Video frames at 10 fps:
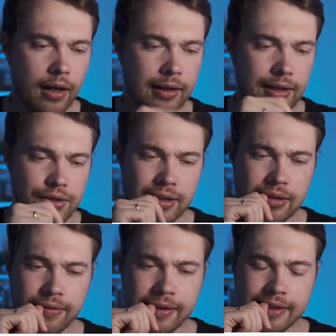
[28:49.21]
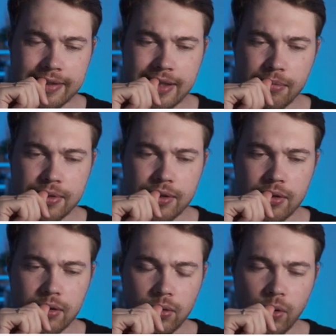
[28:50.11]
Constructing the Fey that accepts
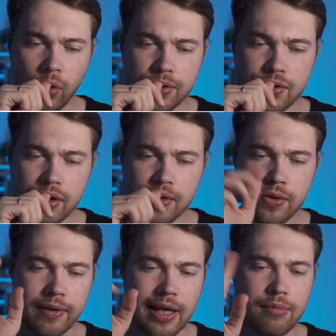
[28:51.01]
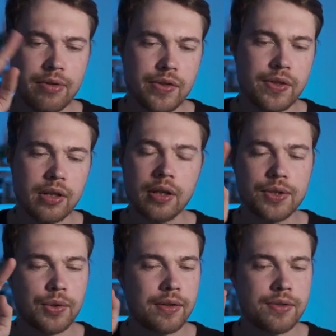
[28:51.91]
all strings of A, B, C,
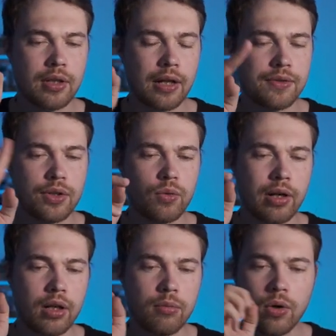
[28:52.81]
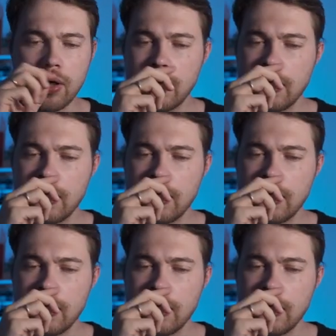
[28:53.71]
so not 0, 1 anymore,